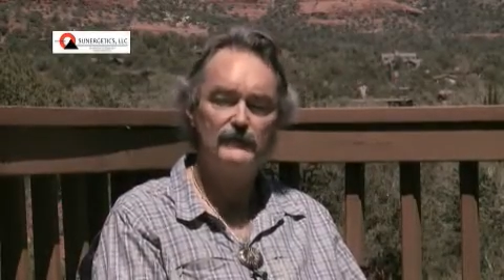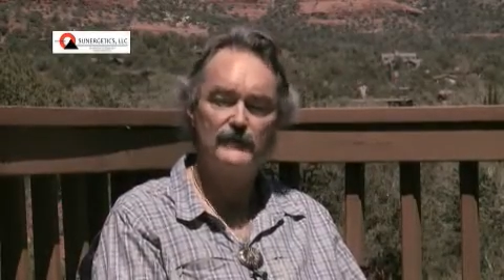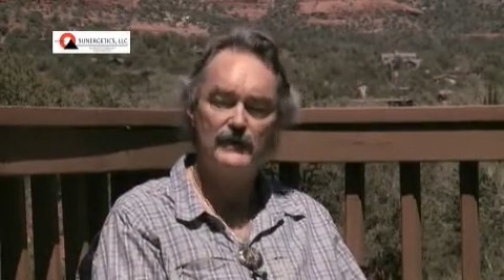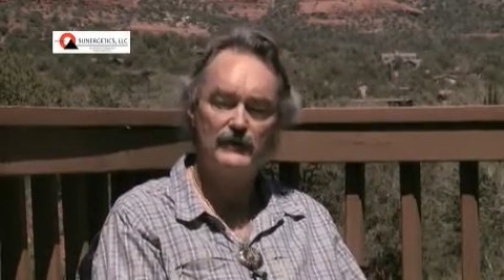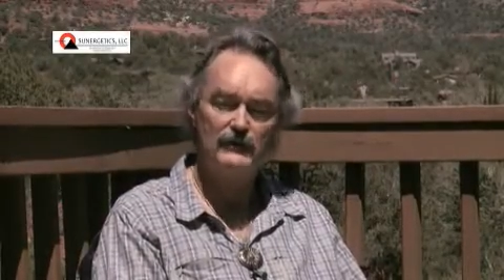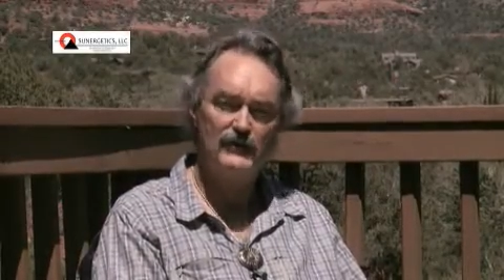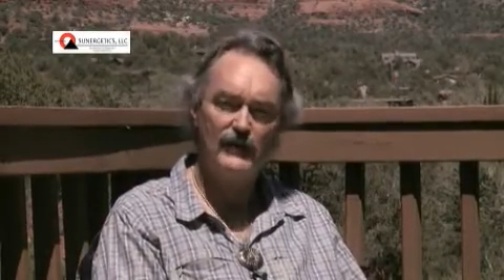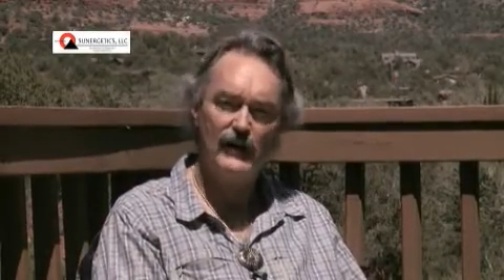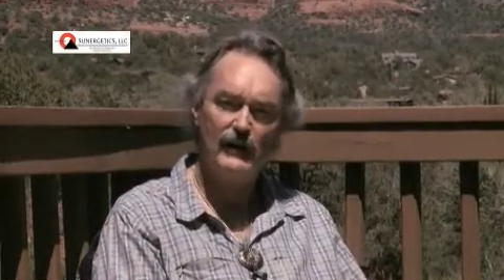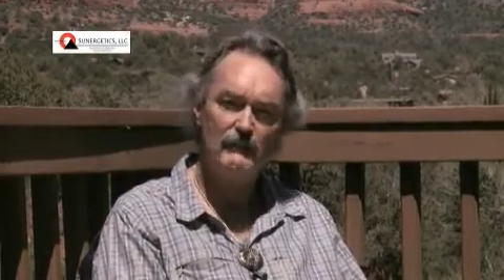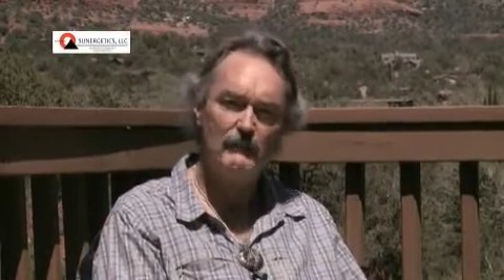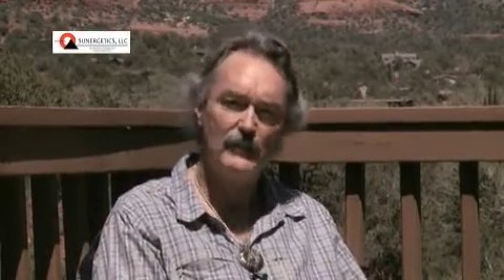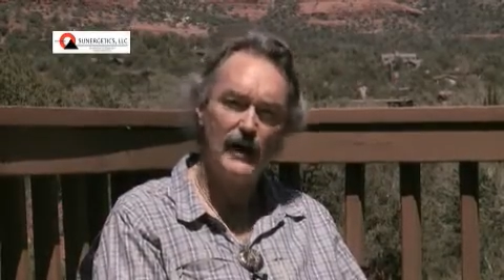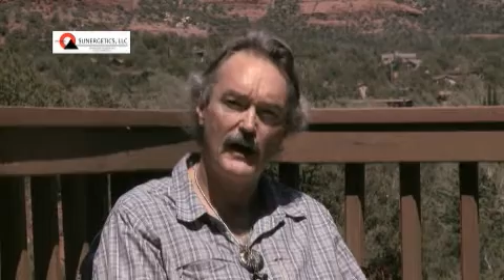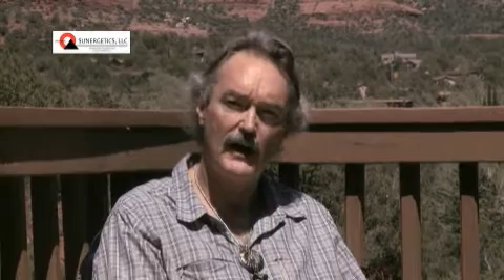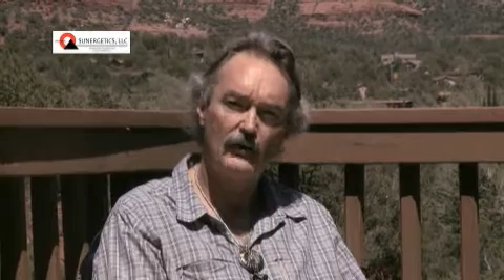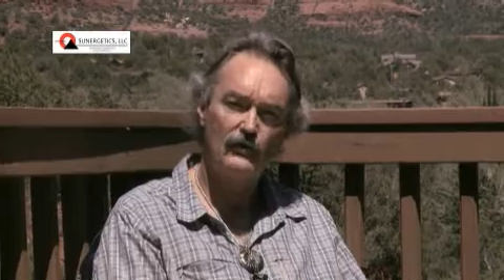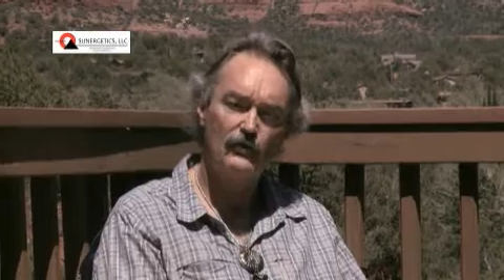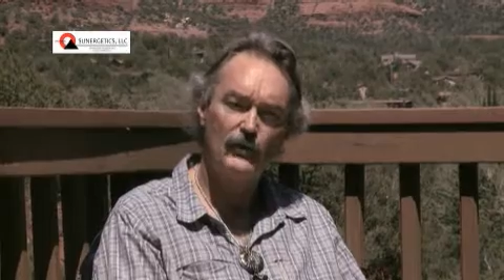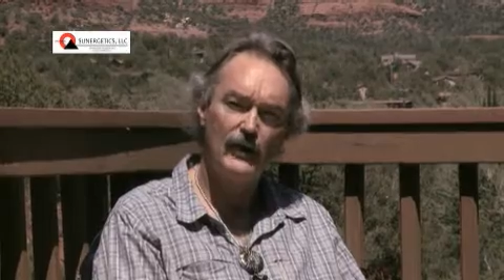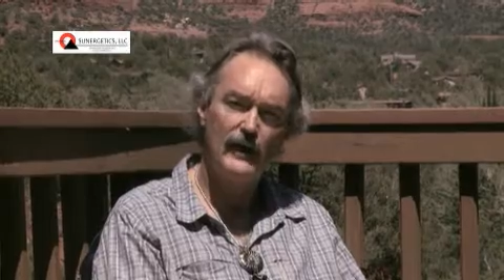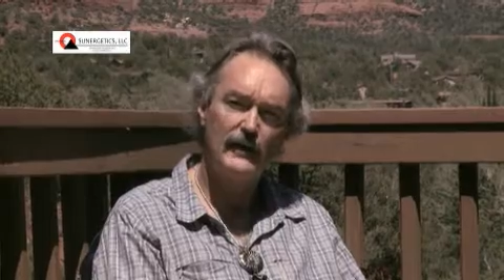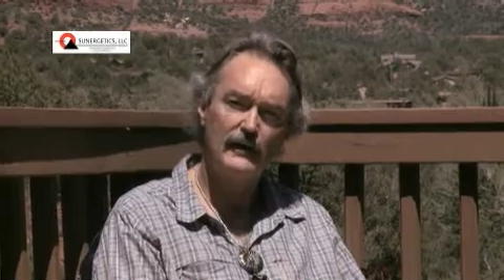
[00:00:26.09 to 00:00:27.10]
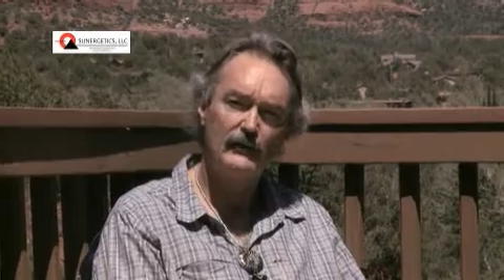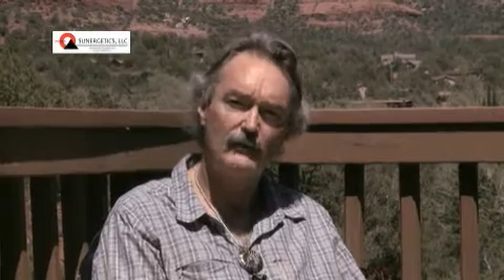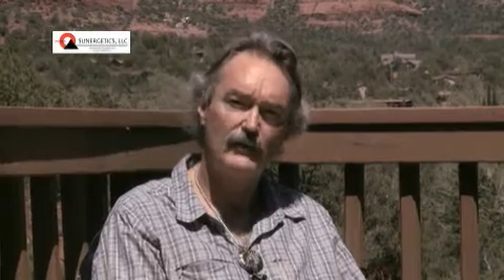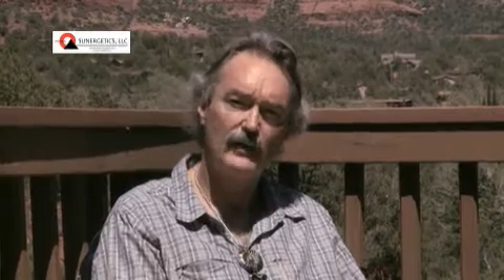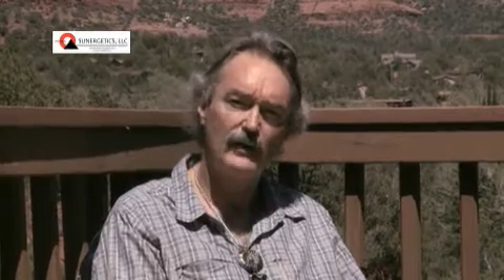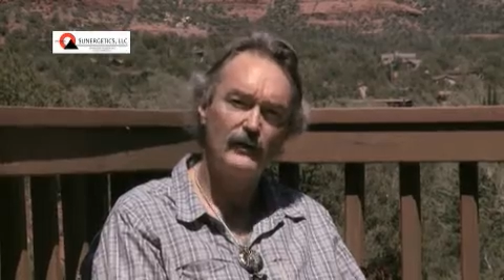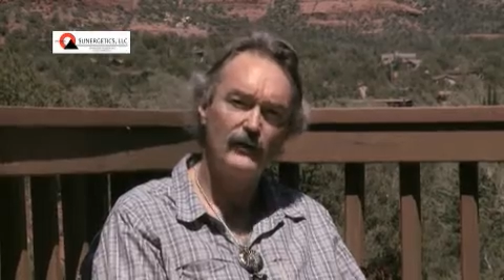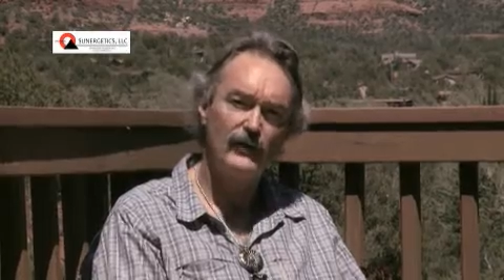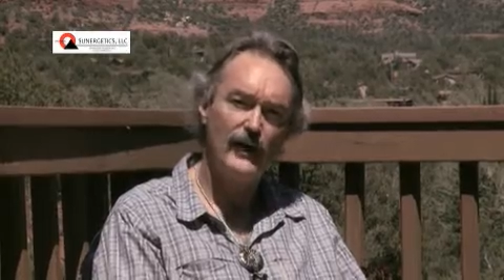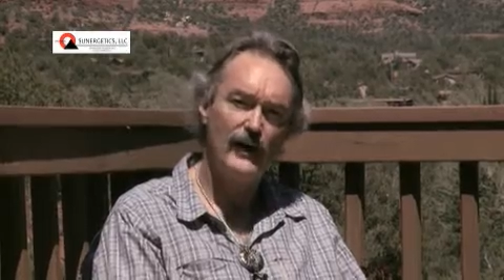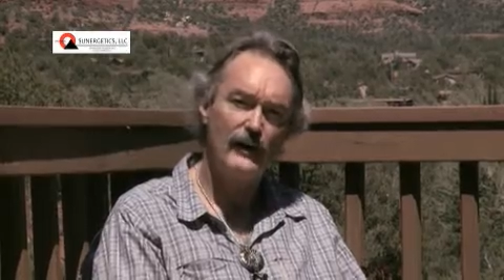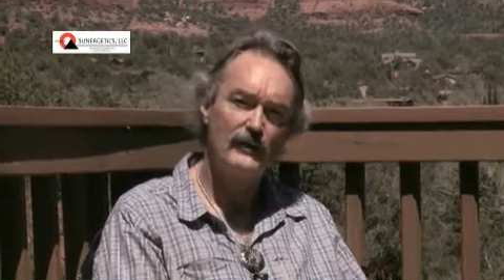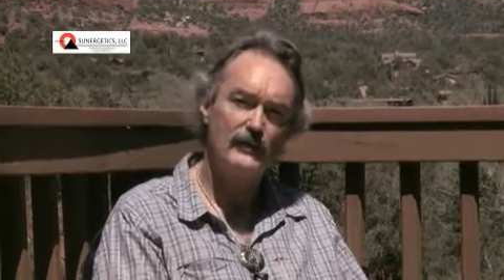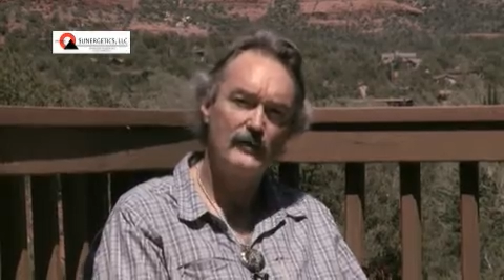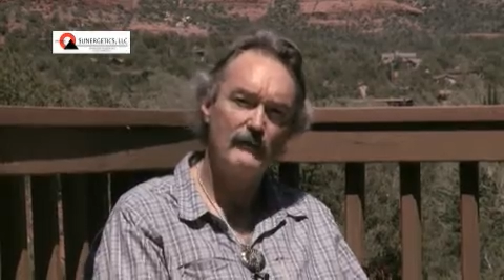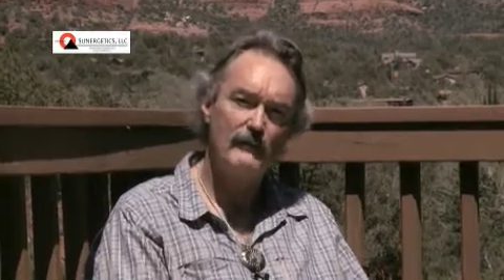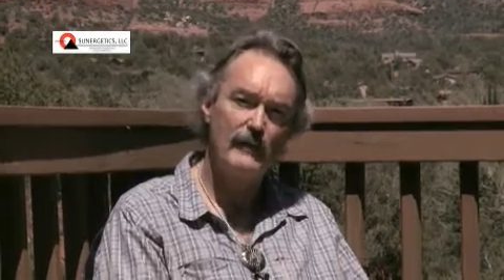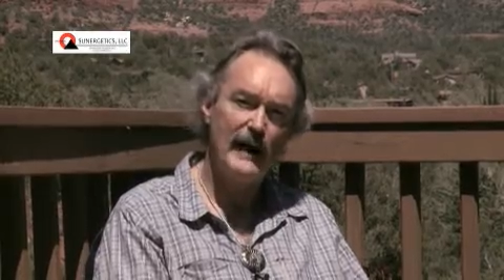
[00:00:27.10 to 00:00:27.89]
10-mile training runs out in